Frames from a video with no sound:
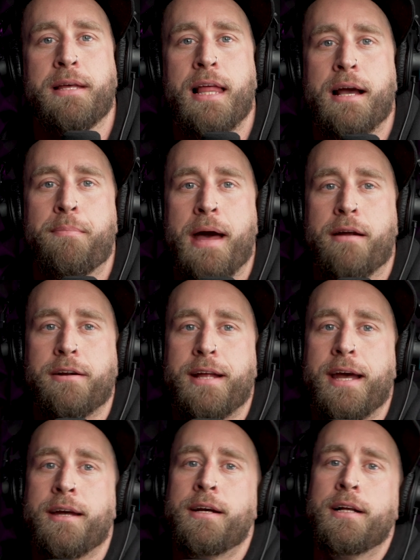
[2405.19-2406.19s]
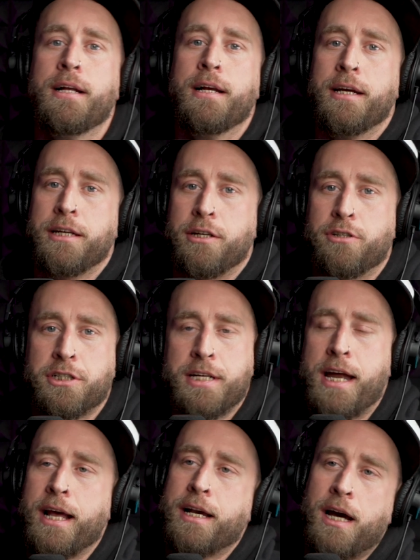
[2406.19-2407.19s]
be like a powder day, you just
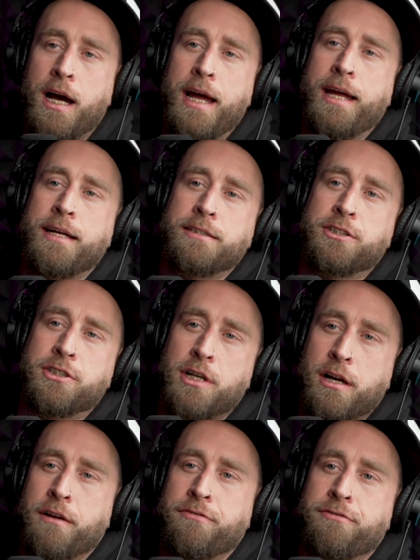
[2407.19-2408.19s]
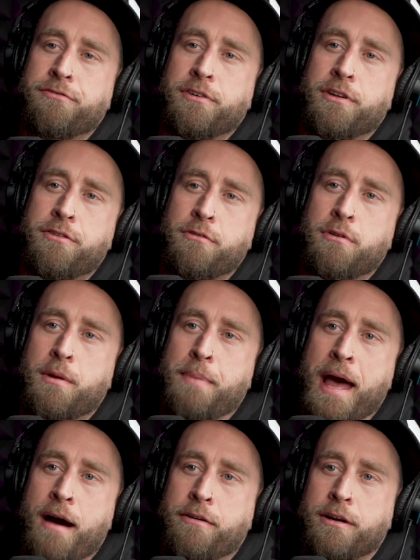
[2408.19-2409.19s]
kind of cut and surf through the
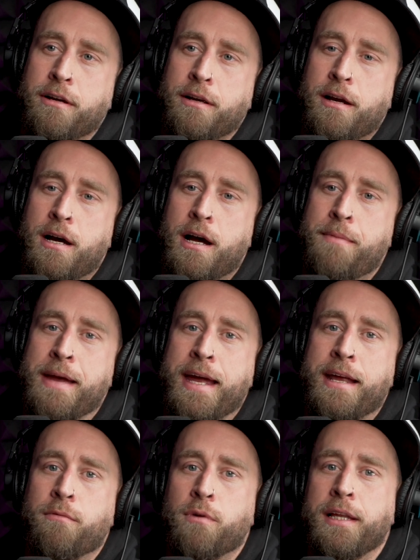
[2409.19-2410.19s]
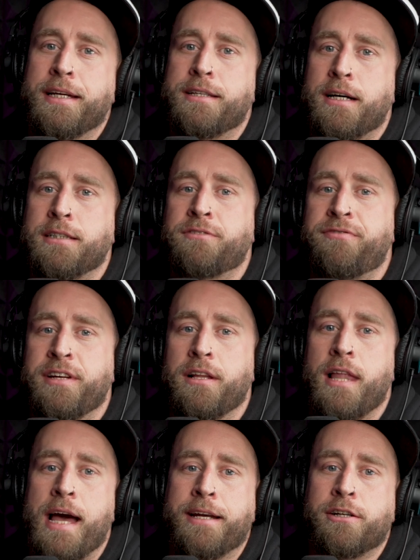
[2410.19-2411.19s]
powder. And it really does feel
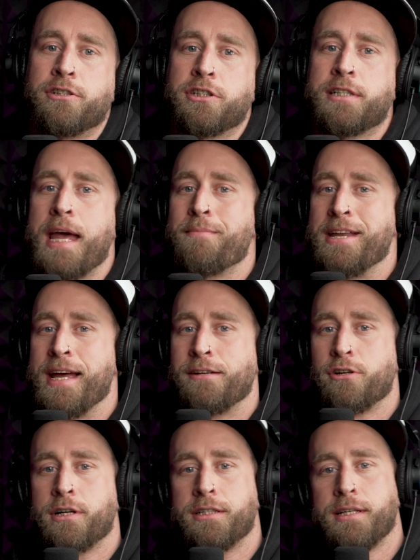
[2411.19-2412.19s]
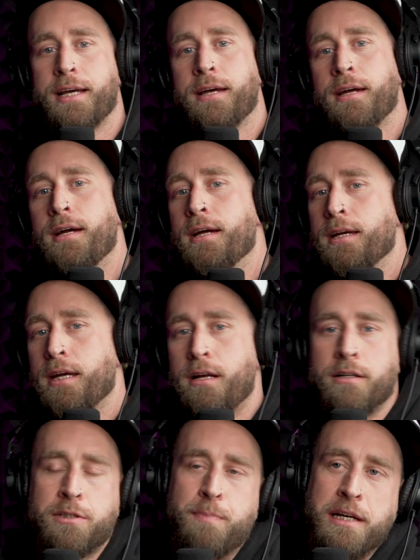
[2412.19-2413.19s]
like you're just taming nature. Cause like, you
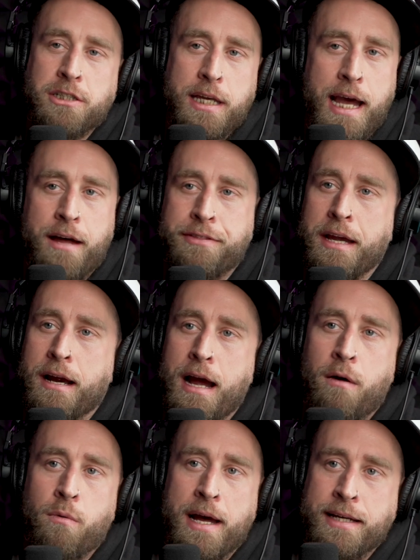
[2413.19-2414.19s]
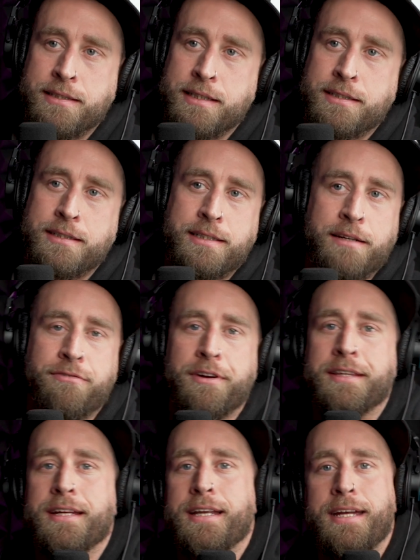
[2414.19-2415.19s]
know, especially out there out west, it's
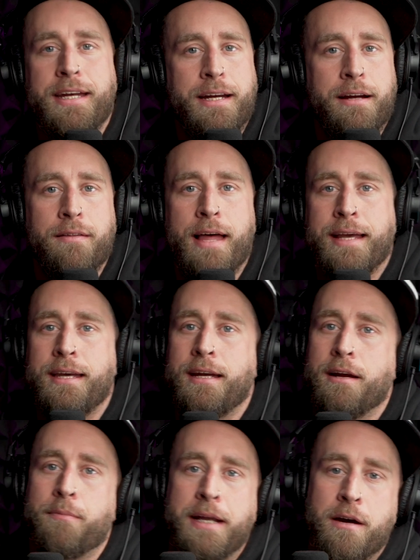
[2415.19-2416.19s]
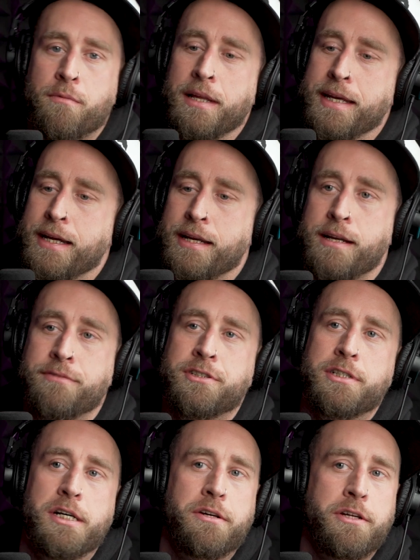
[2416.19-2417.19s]
different than here. Like here, we don't really get enough
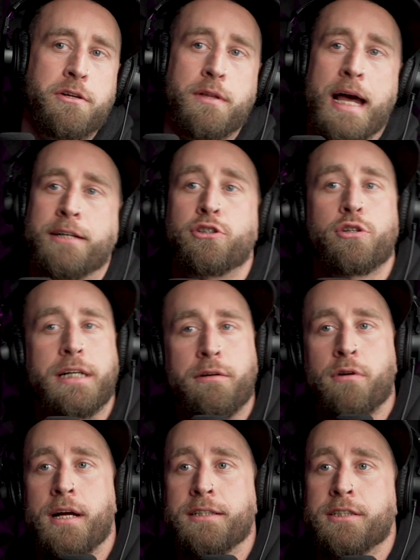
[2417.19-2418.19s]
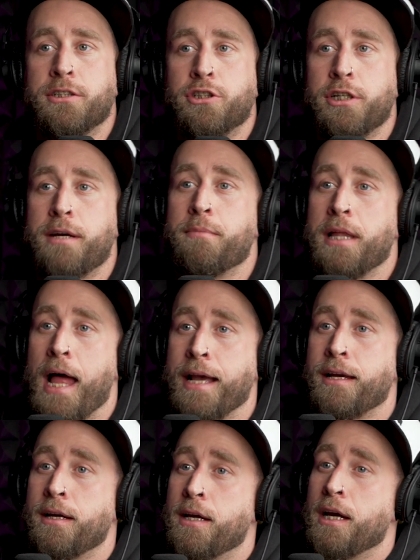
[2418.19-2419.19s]
snow to do like tree runs and shit. But
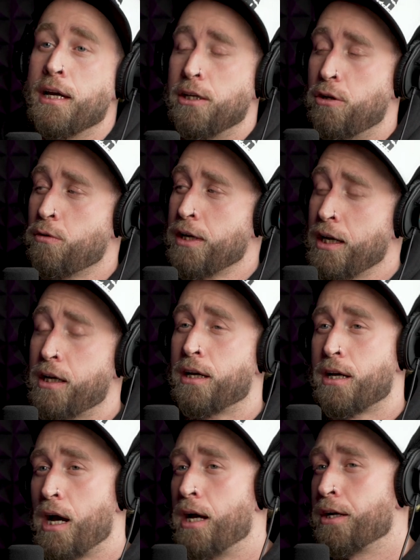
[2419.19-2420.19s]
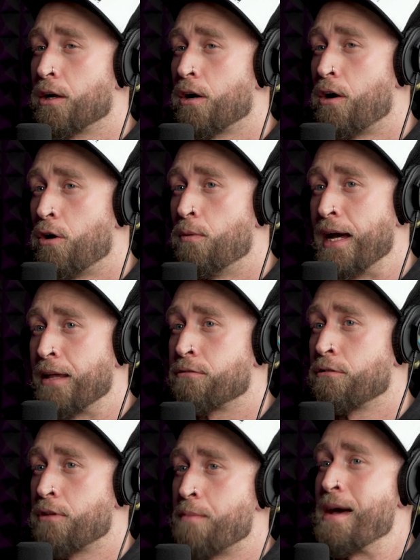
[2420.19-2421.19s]
like you can cut your whole way
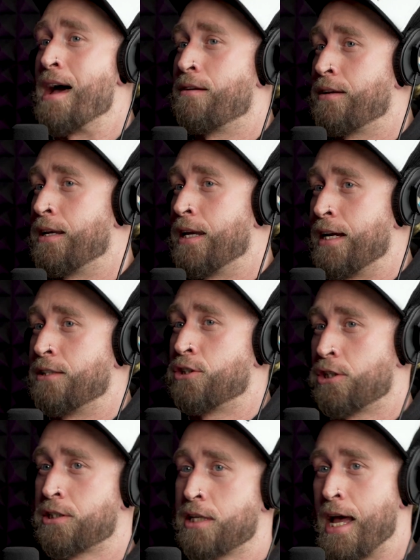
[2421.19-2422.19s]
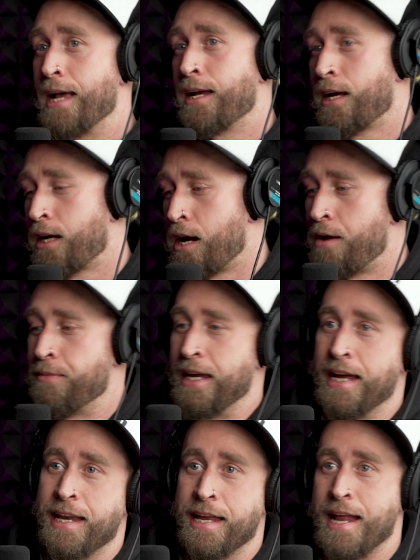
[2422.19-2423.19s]
through the mountain and just like come
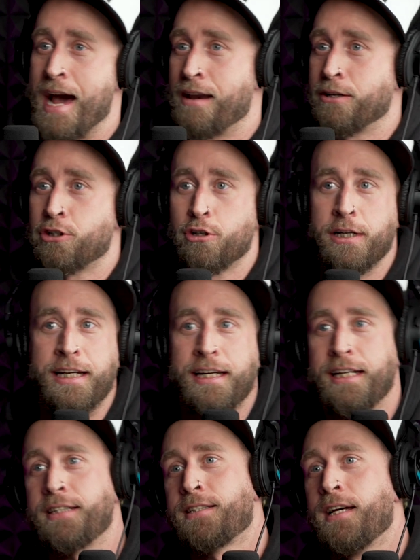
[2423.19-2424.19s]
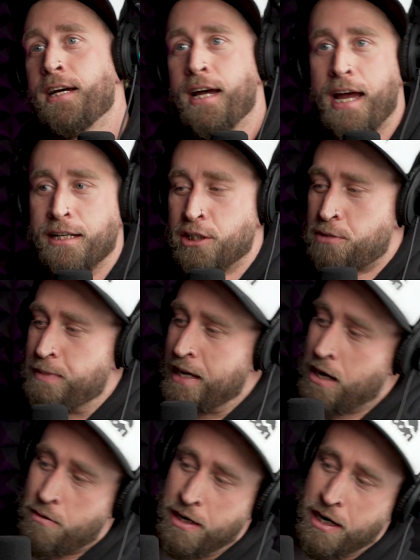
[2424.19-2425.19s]
in and out of trees and just be
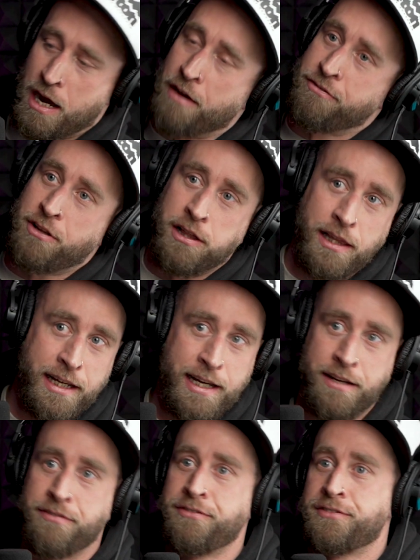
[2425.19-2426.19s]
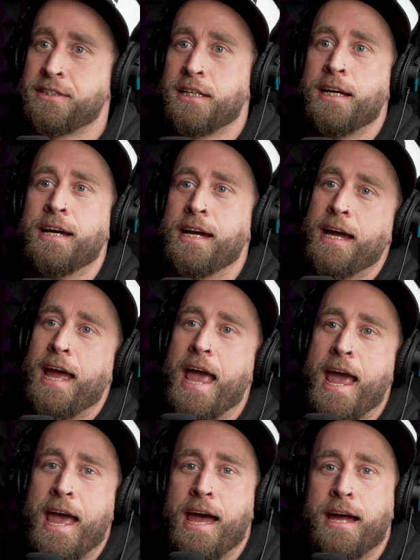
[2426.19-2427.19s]
going off cliffs
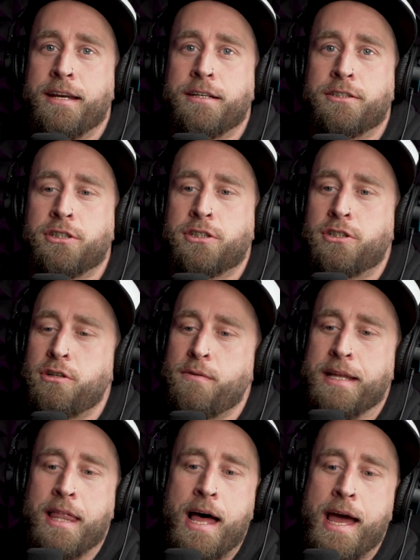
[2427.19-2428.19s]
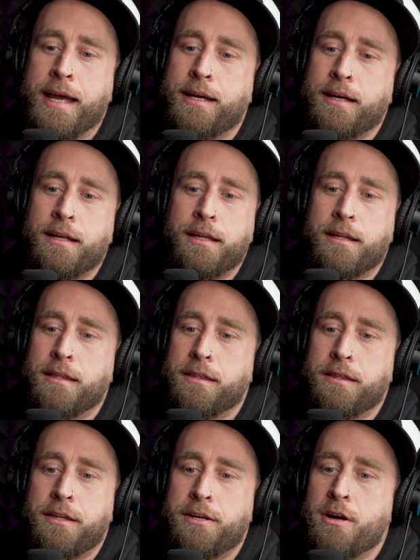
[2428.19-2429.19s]
and just doing like
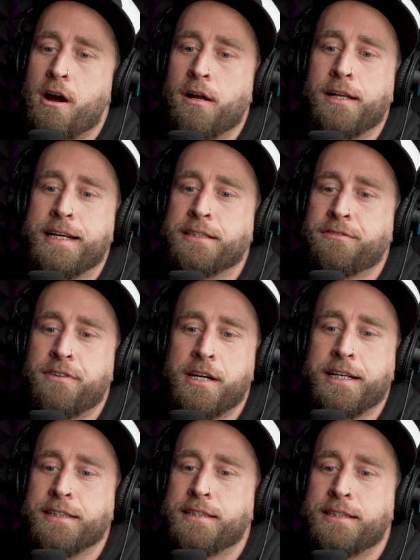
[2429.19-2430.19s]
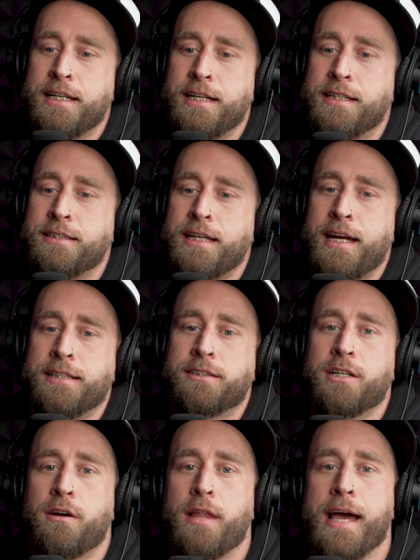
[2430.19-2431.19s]
the gnarliest fucking sins. And
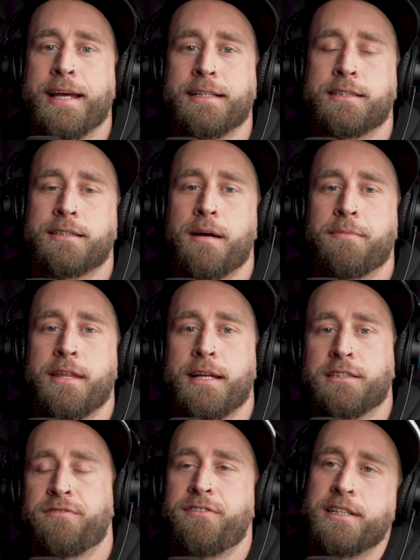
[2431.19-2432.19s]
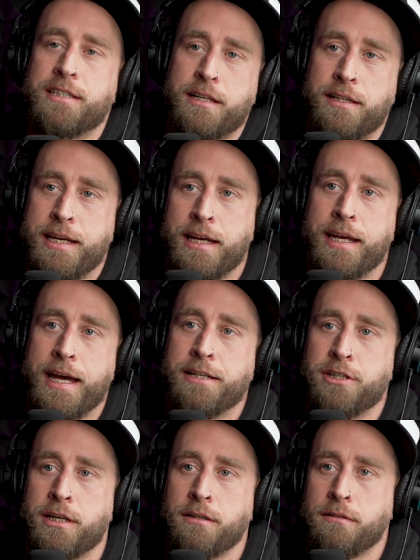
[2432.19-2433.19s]
so like it's something that's physically
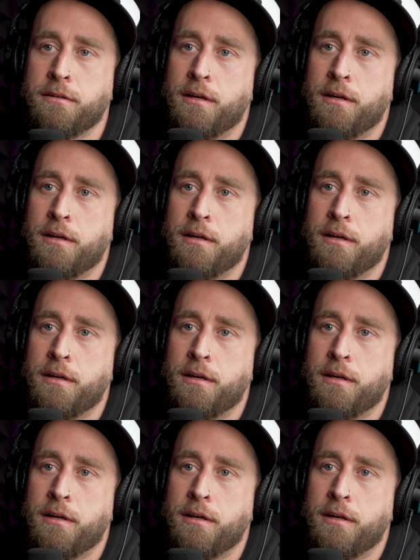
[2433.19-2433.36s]
engaging